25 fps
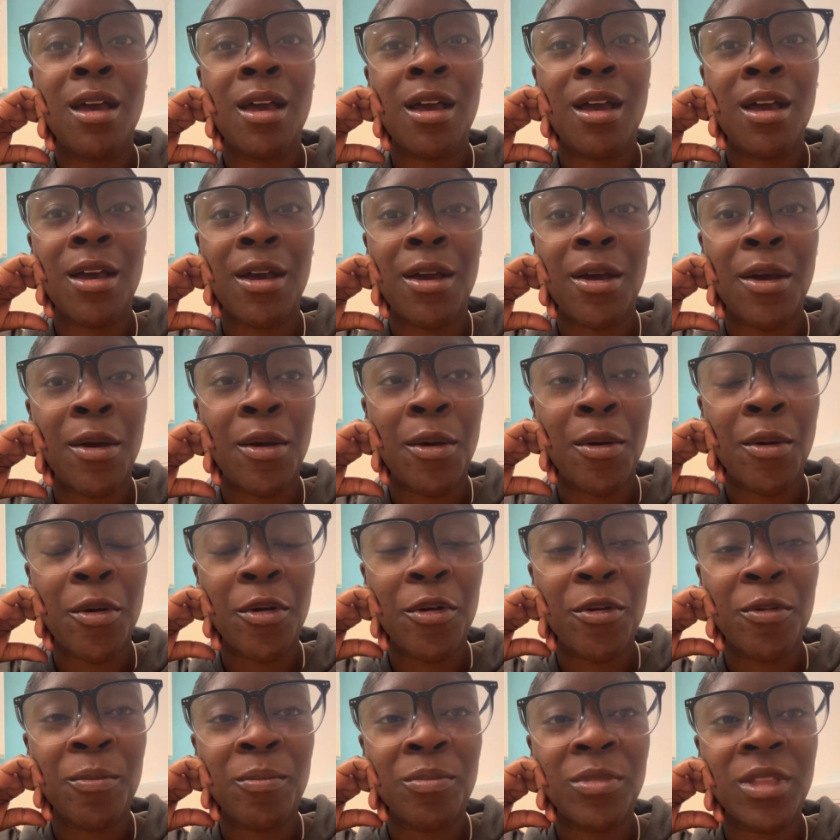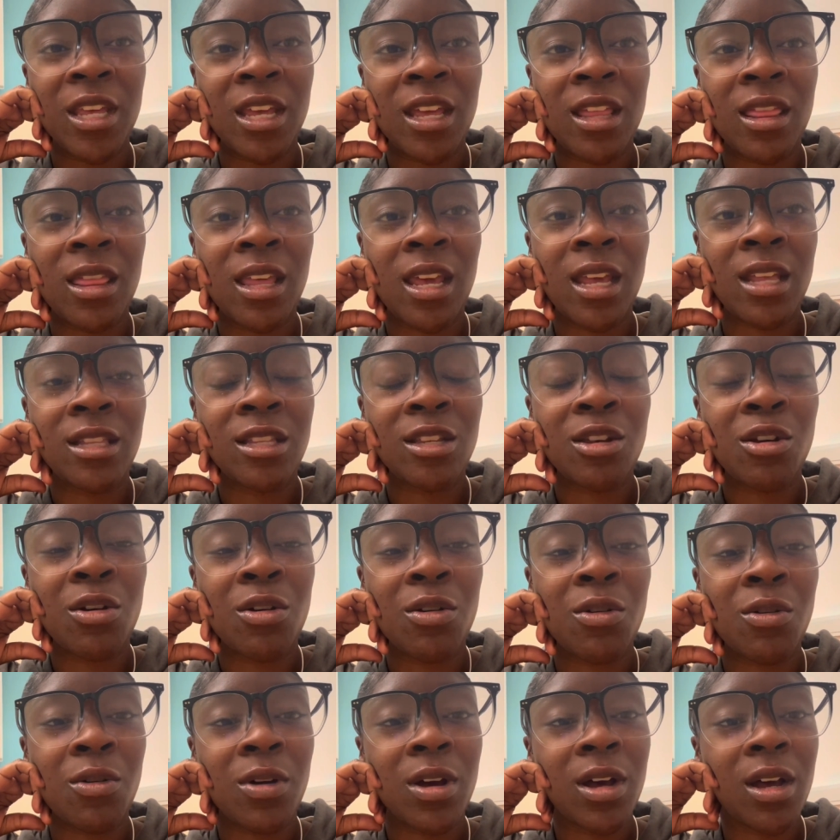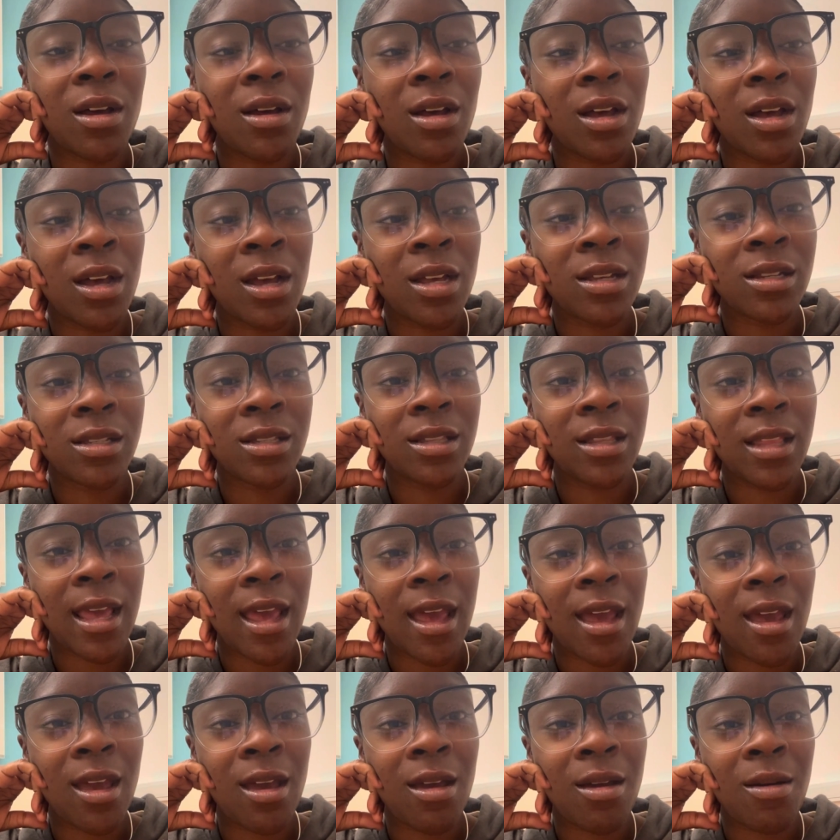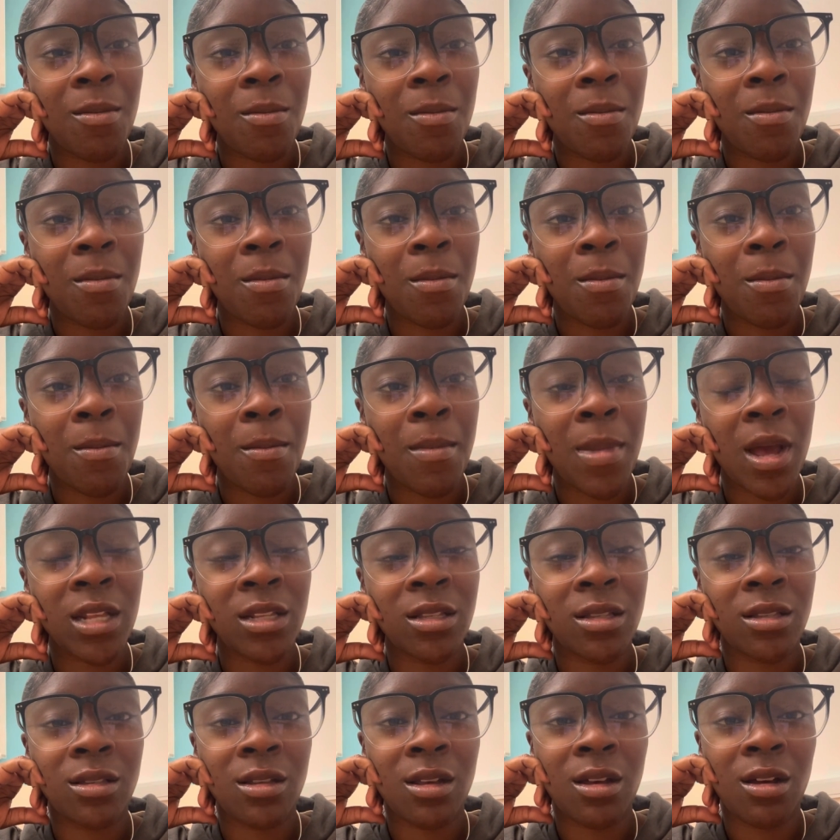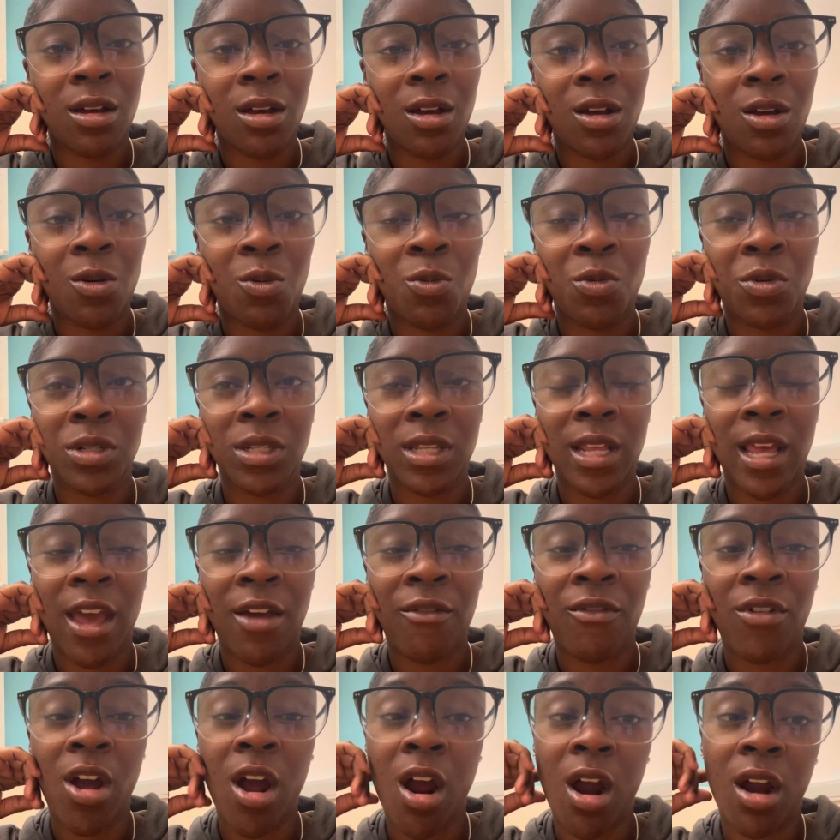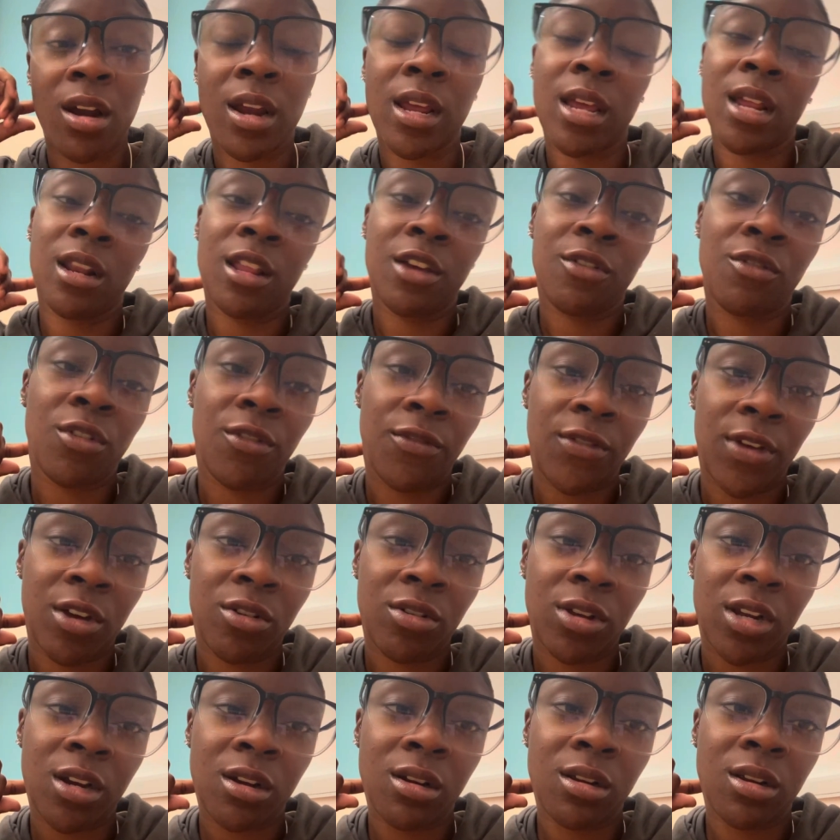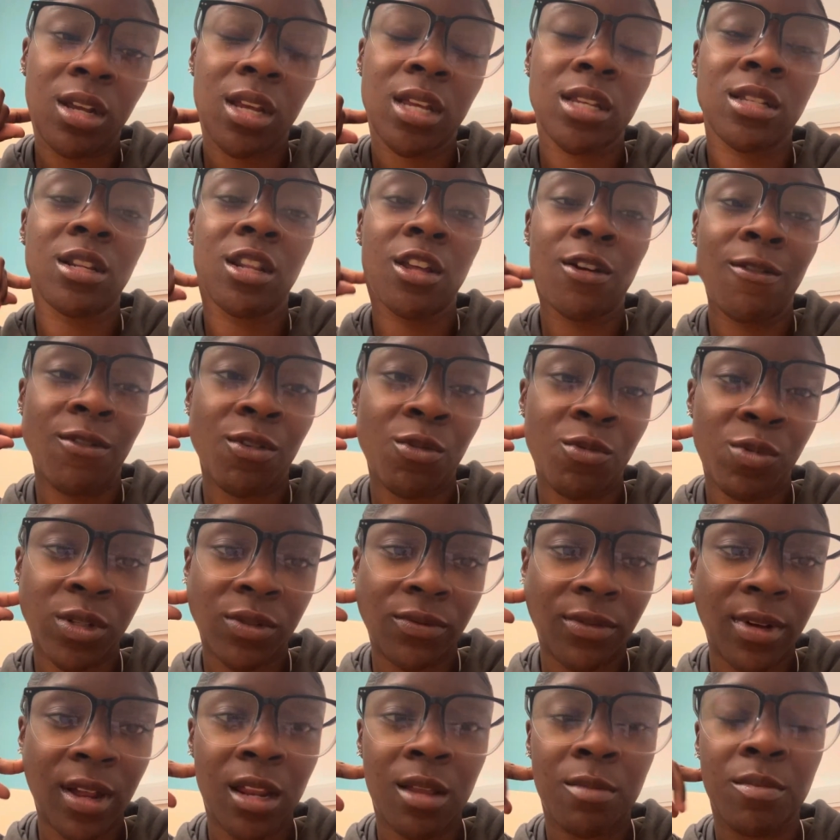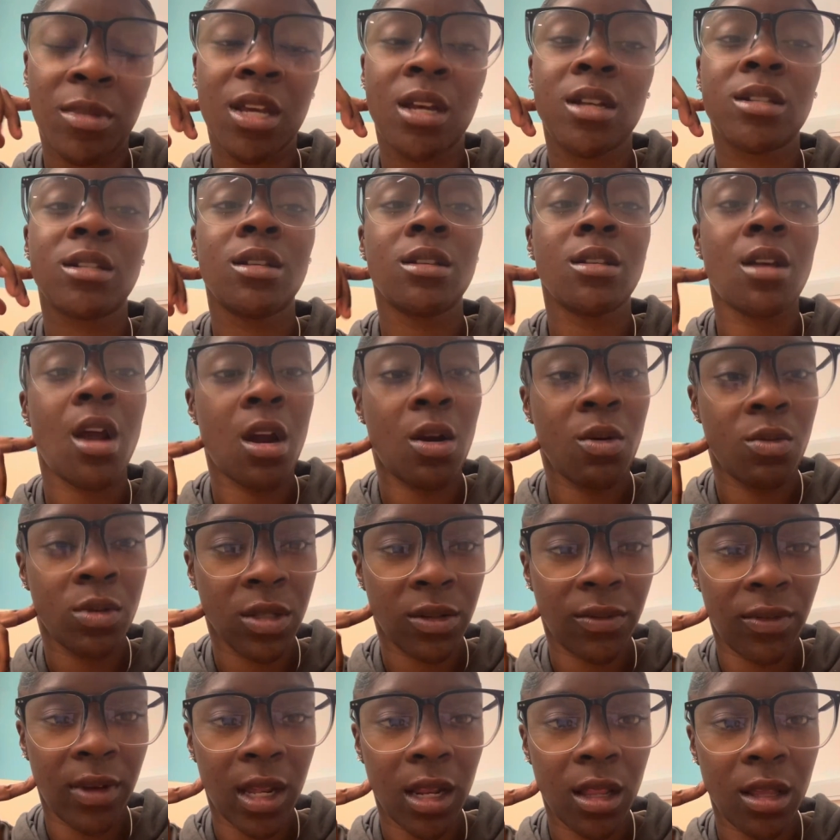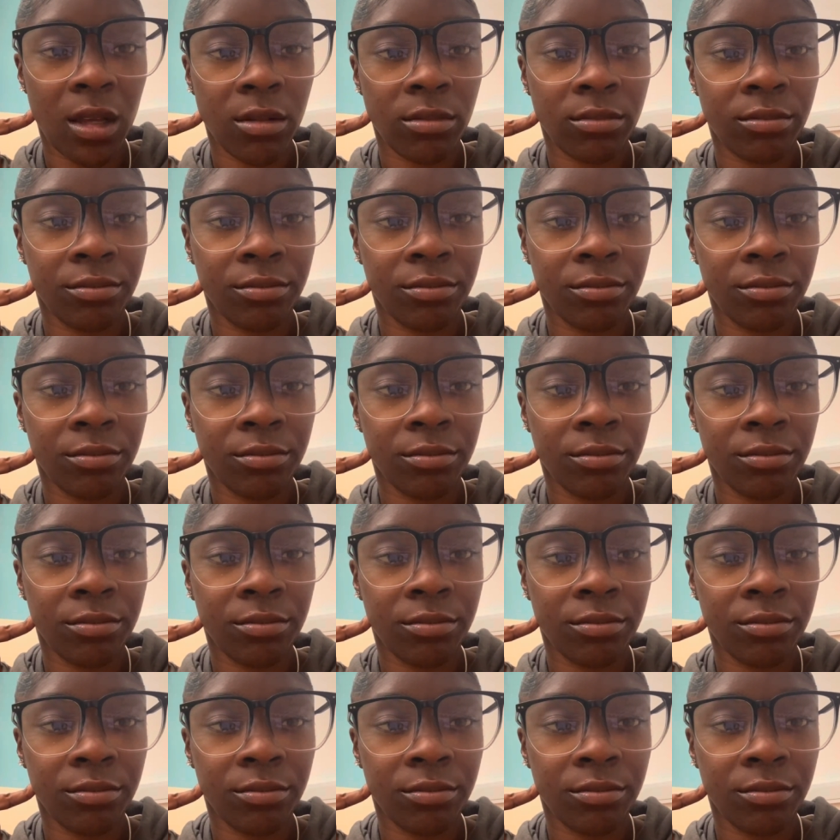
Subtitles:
Then they told us that my son was having heart and liver failure. His liver was failing because his heart was failing.